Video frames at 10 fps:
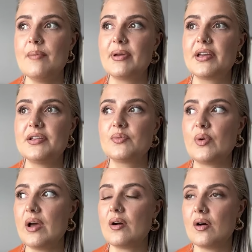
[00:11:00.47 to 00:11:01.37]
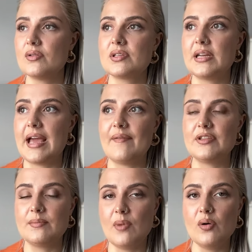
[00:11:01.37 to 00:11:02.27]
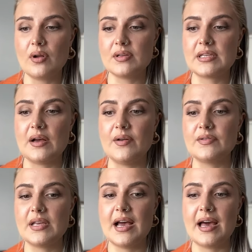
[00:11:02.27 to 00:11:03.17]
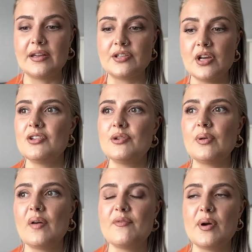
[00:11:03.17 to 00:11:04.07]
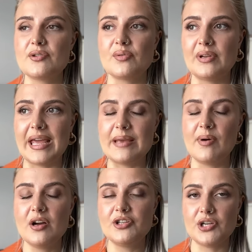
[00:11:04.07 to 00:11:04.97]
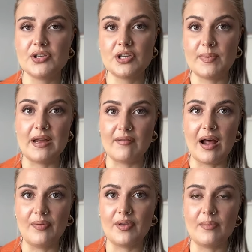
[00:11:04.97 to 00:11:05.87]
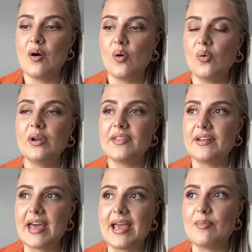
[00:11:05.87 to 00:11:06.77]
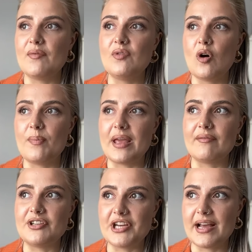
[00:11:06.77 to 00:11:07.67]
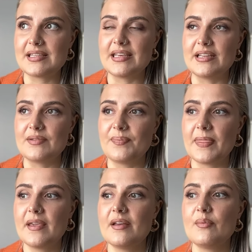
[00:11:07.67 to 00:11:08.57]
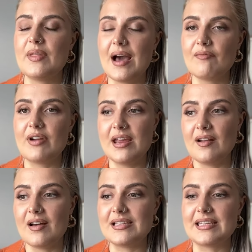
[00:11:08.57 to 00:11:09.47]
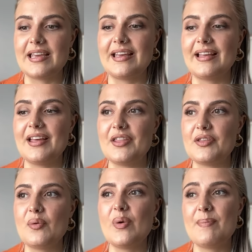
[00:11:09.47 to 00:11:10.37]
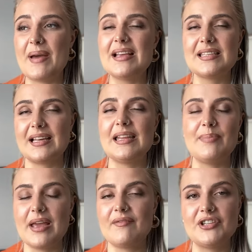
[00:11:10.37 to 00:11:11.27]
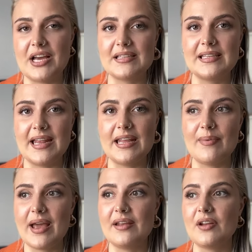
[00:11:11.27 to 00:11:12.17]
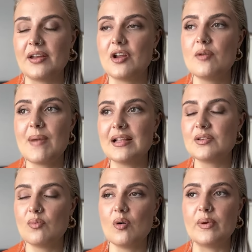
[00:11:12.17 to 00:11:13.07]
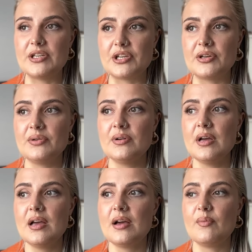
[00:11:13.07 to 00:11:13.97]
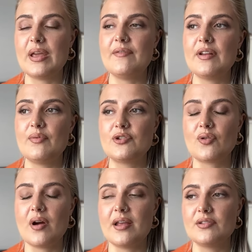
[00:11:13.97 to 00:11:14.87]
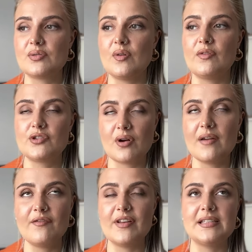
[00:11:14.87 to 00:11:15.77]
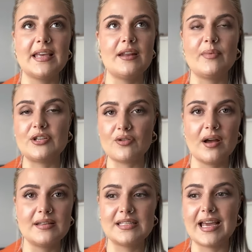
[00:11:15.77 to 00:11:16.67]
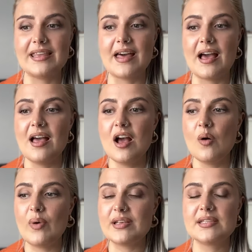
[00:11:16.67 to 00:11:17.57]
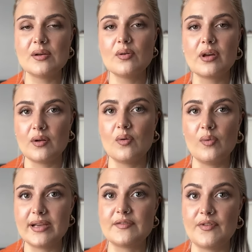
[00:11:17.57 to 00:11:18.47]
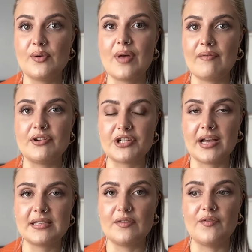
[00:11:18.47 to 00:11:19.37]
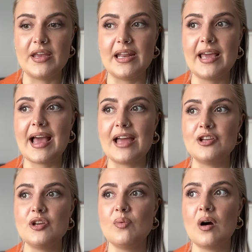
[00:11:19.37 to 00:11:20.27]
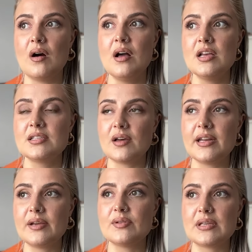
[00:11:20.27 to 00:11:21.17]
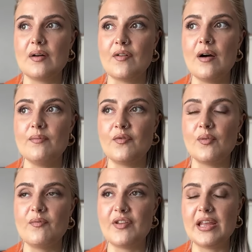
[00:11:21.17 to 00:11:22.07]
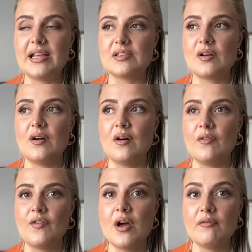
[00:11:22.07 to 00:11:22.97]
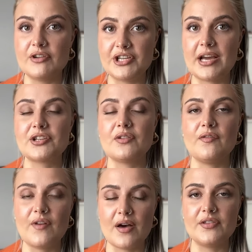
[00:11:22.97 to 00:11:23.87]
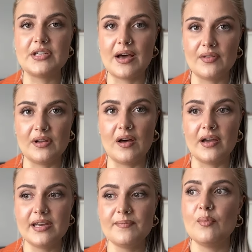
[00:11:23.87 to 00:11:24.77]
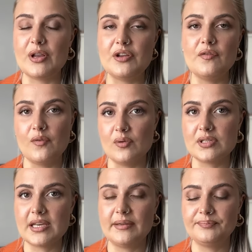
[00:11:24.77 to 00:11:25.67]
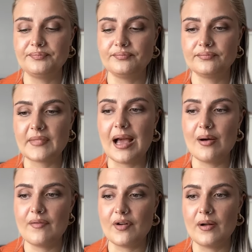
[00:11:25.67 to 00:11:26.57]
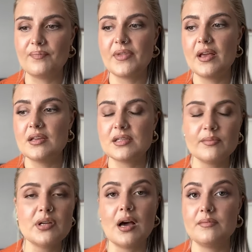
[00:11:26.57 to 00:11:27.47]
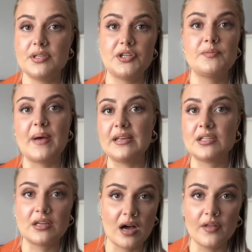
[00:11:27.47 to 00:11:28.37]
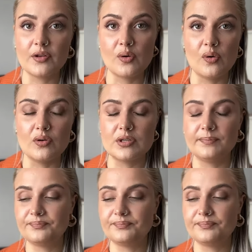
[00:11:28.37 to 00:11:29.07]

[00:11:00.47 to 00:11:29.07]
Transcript: because we are constantly having to mold ourselves and do a lot of emotional labor just to be around them, all in the name of not being rejected, without realizing that we're basically being rejected anyway. Like, no matter what we do, even if we try and sort of try and fit in and we try and stay there, we're still gonna always feel that rejected feeling, and you are signing yourself up for feelings of rejection further down the line when you force it. However, sometimes it's just best to cut the cord